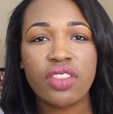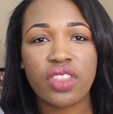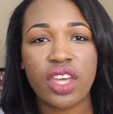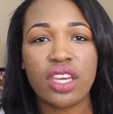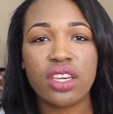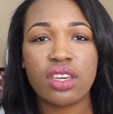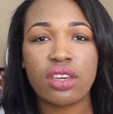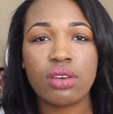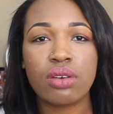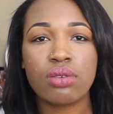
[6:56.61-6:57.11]

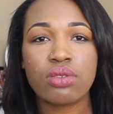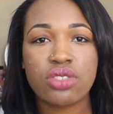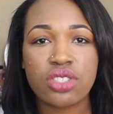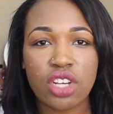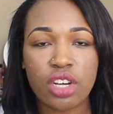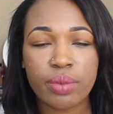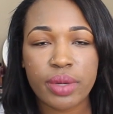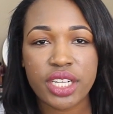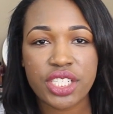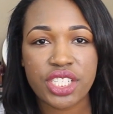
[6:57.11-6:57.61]
Thank you
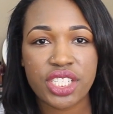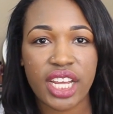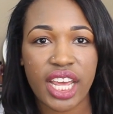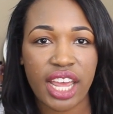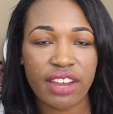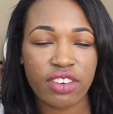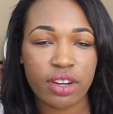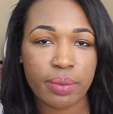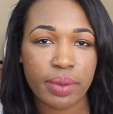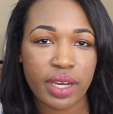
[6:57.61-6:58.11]
so much
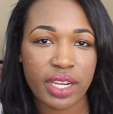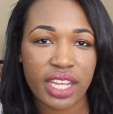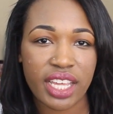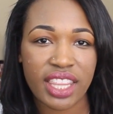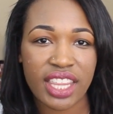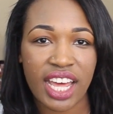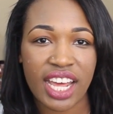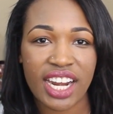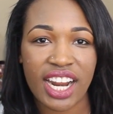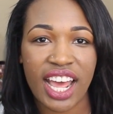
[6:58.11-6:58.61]
to
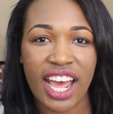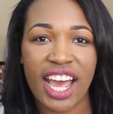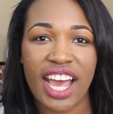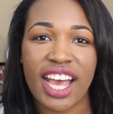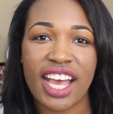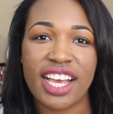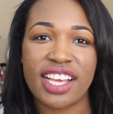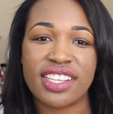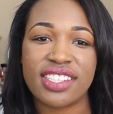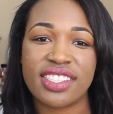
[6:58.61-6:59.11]
everybody that
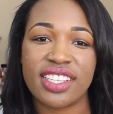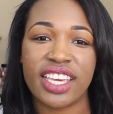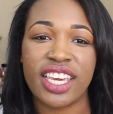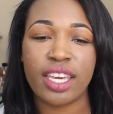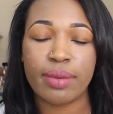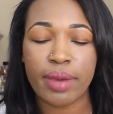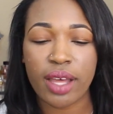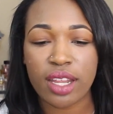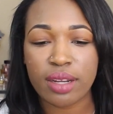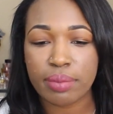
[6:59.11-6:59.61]
has
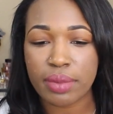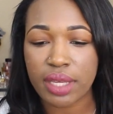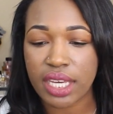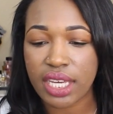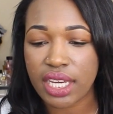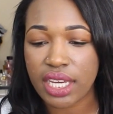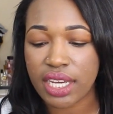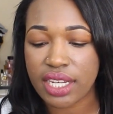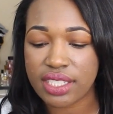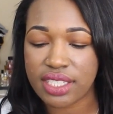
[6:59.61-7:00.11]
emailed
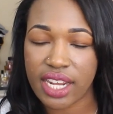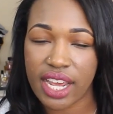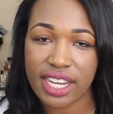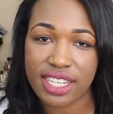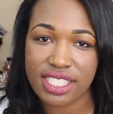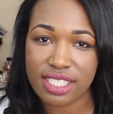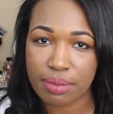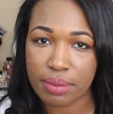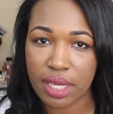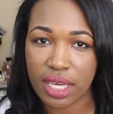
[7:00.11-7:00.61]
me,
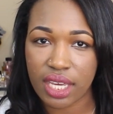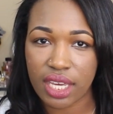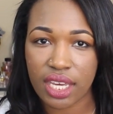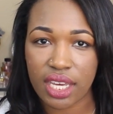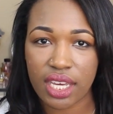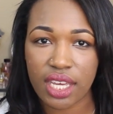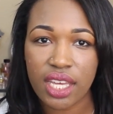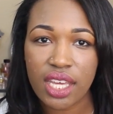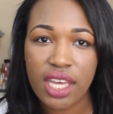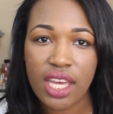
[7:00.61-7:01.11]
texted
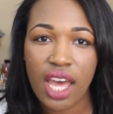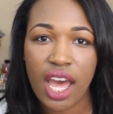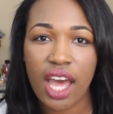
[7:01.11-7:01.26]
me,